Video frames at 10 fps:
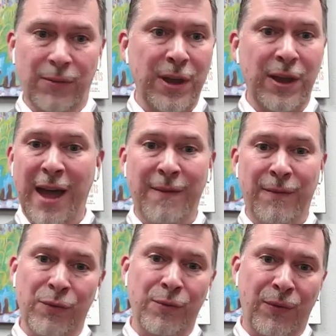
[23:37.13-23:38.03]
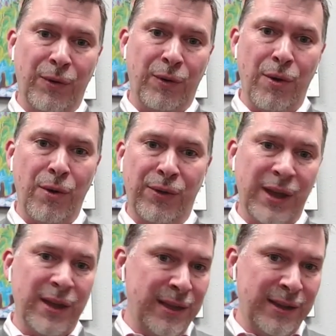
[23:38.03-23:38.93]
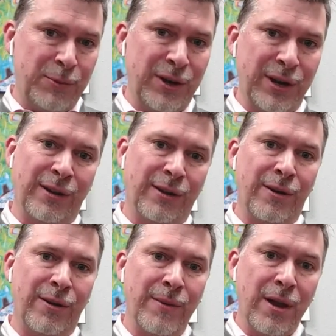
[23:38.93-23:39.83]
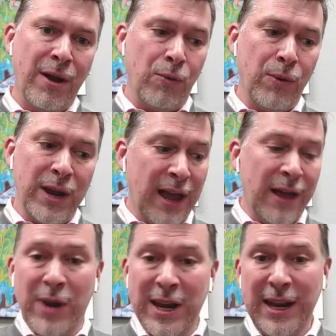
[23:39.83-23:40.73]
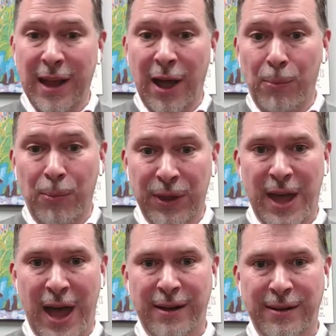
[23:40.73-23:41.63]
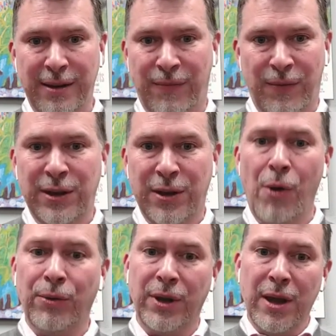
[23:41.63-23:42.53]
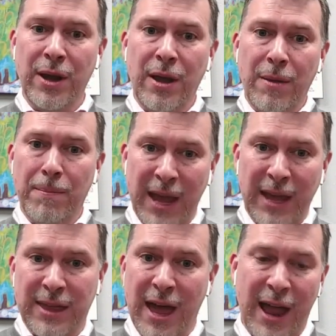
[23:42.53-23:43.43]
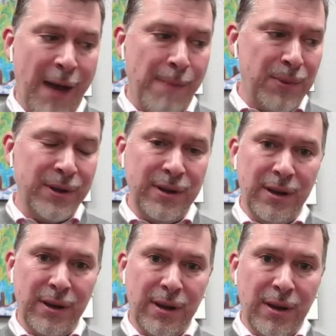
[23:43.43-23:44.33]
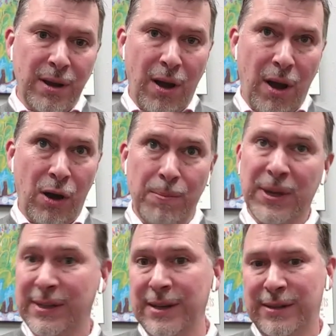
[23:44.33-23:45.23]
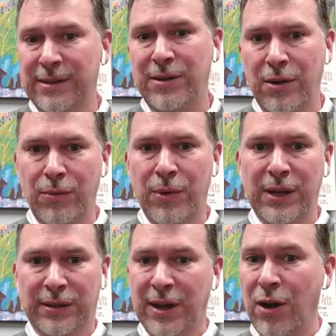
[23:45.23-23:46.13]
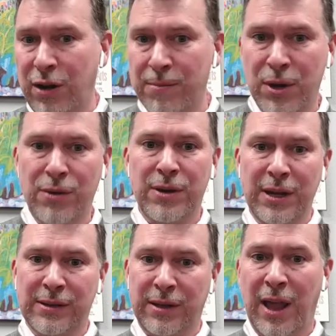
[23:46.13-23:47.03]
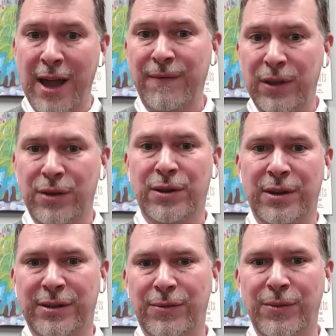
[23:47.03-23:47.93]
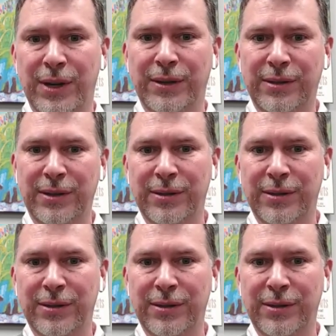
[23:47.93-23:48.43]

We have room for growth in this particular arena, and we need help with that. If we don't make that happen, our businesses are at risk and our community's livelihood is at risk.